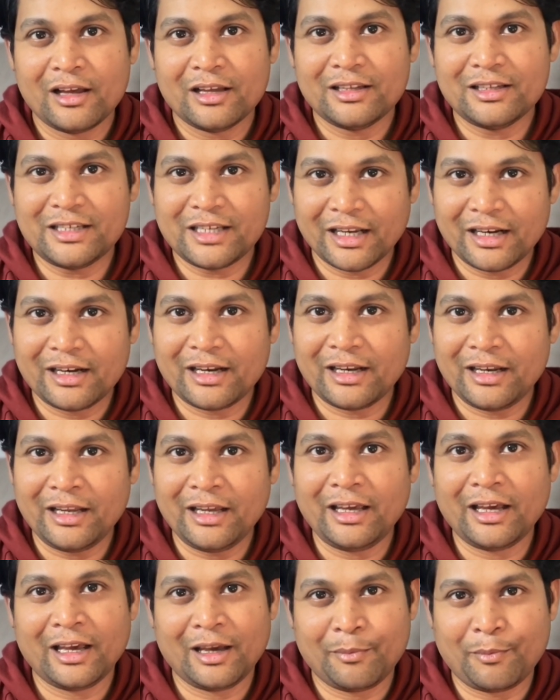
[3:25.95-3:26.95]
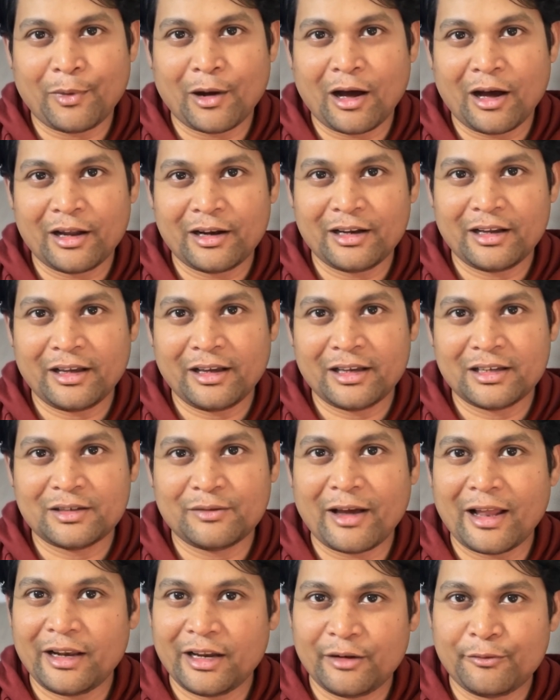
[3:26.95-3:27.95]
Generally a PAR is
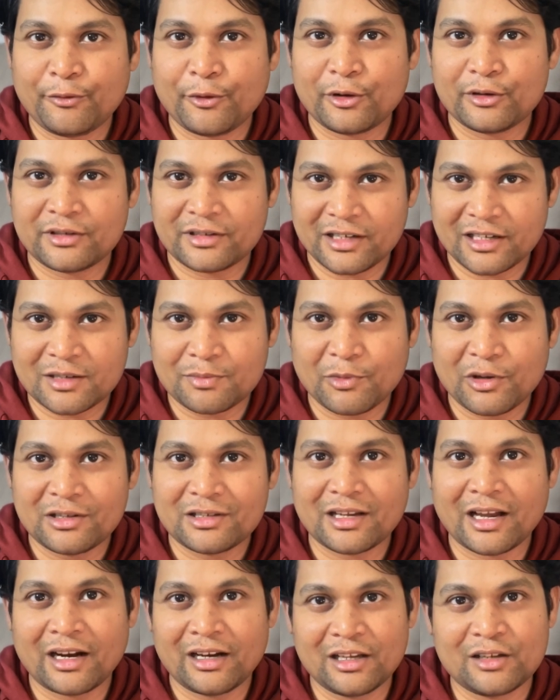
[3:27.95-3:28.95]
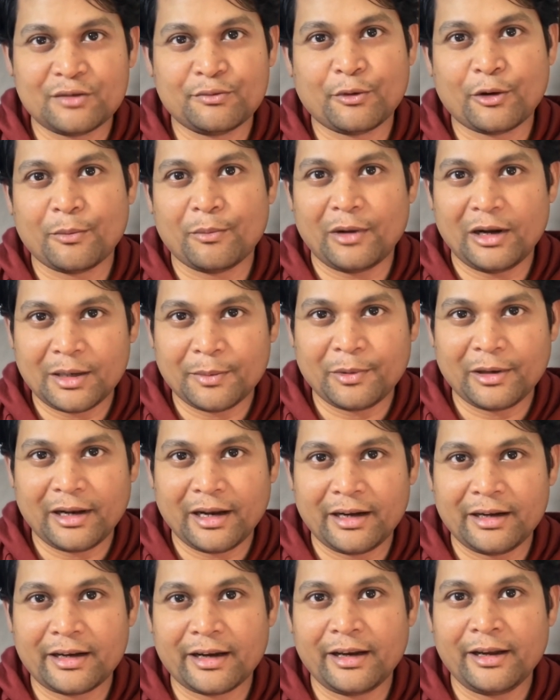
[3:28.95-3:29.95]
valid for 6 months and is for multiple
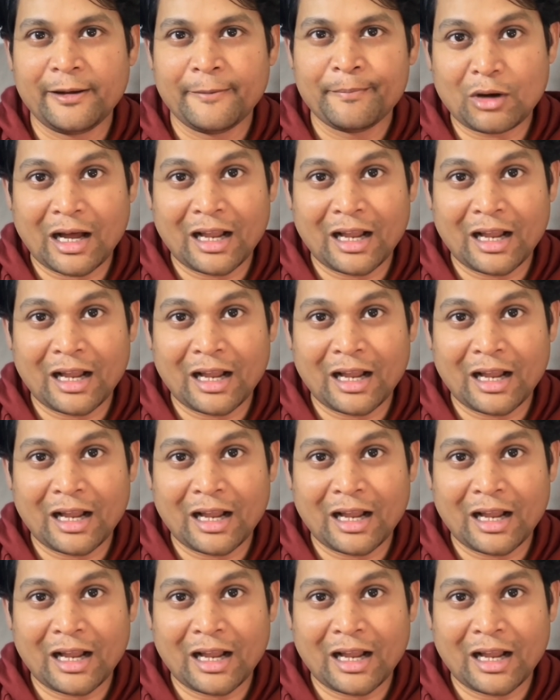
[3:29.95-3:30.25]
entry.